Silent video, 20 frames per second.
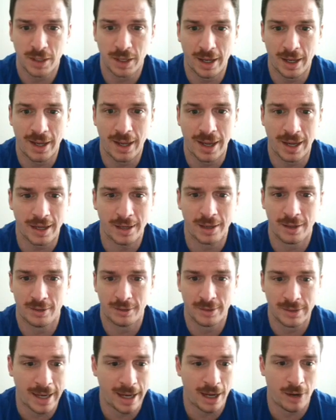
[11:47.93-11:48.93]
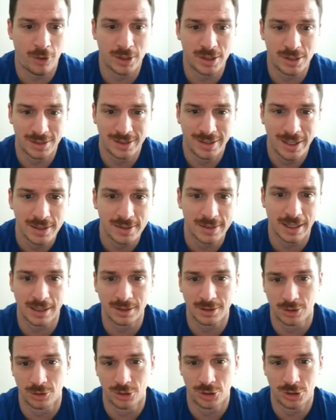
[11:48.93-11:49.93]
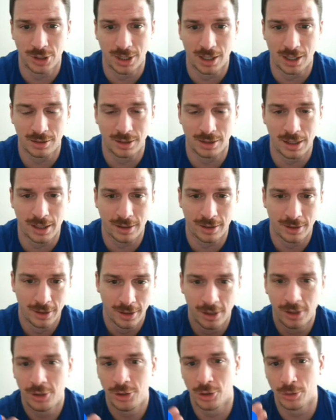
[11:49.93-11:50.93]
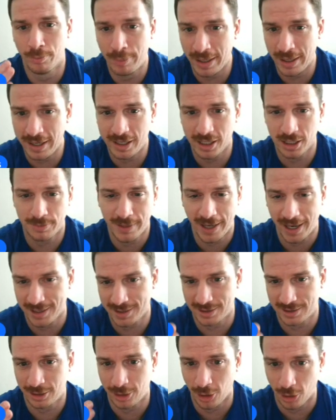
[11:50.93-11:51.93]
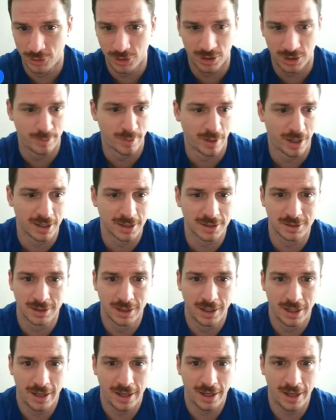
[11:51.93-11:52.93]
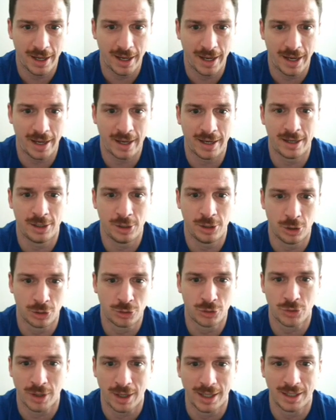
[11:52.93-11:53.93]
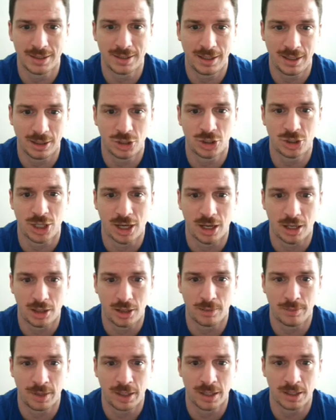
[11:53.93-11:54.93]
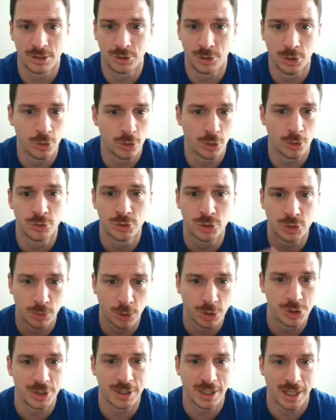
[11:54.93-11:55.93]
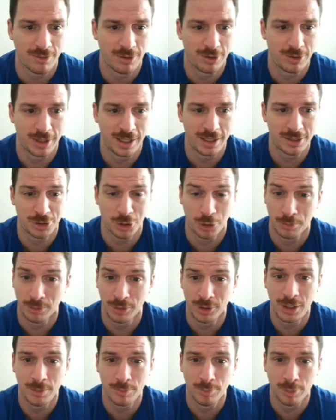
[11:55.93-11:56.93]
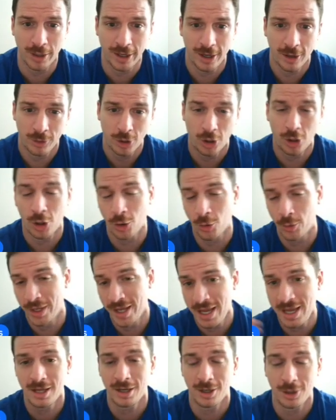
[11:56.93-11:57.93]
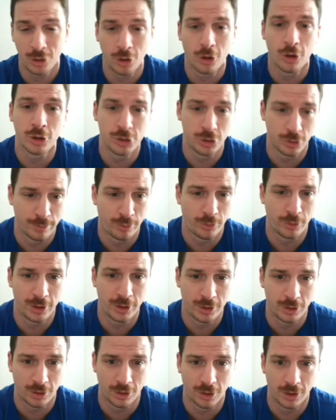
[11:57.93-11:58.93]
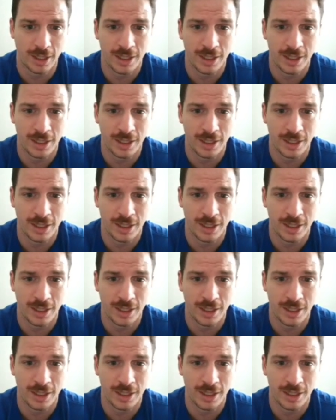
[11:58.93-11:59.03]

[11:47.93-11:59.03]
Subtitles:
And now it's 10 seconds on the shot clock. Your big is past the coach's box. And you're trying to get a shot up against Duke, who's switching everything. So Malik Brown, he can guard your point guard.